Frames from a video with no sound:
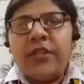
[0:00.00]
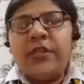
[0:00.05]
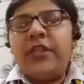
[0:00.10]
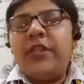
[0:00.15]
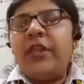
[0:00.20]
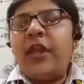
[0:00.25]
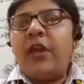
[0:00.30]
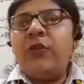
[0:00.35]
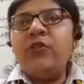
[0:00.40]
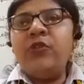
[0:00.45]
the
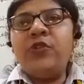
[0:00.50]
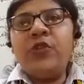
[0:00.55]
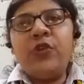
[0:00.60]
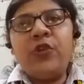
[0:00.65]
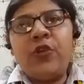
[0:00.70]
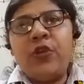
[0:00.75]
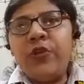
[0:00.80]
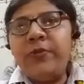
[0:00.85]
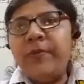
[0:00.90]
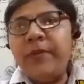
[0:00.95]
noun should
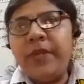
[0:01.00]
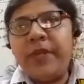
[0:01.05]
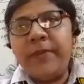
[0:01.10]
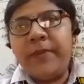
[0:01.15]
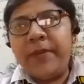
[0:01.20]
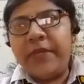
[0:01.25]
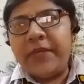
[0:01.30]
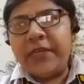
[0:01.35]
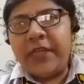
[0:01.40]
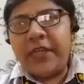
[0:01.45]
not be
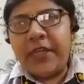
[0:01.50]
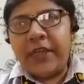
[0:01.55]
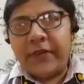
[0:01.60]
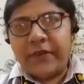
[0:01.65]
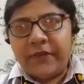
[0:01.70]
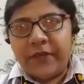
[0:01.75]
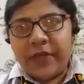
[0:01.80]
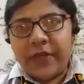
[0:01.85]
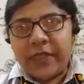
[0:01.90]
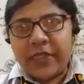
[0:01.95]
repeated
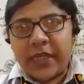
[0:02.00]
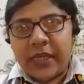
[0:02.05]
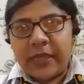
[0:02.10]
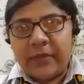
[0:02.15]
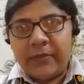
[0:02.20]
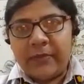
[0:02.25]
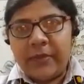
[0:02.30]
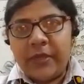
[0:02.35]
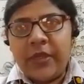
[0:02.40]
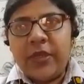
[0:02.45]
every
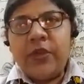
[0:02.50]
time.